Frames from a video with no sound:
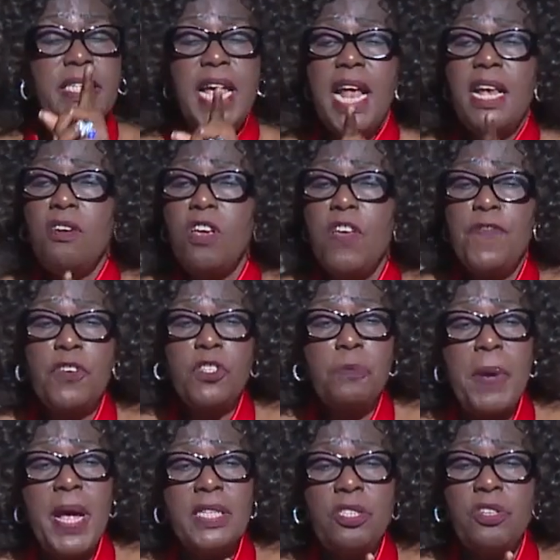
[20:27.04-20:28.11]
I tell you, if
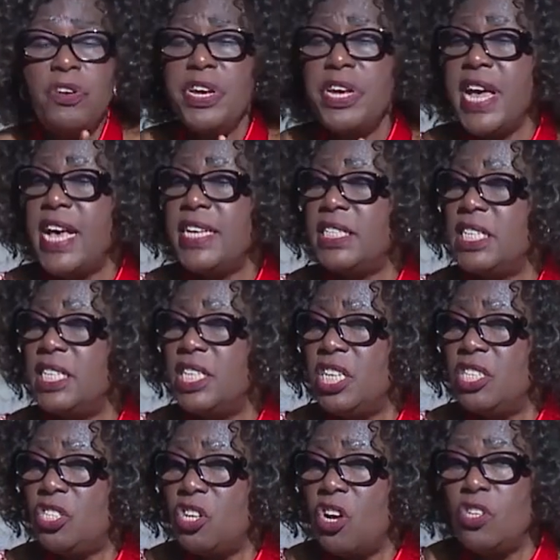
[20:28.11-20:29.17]
you spend 3 years
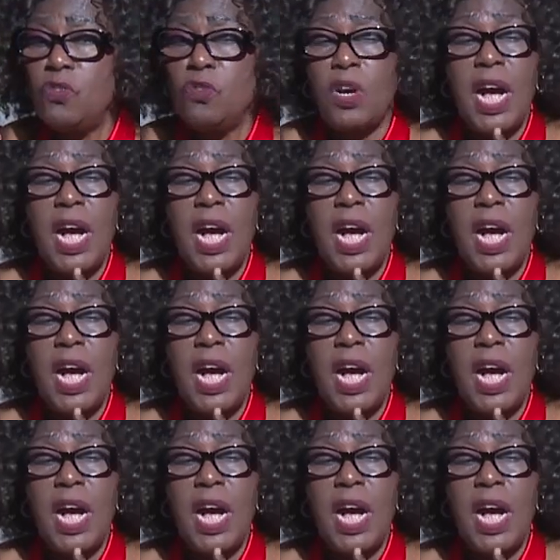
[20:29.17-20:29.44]
in this church,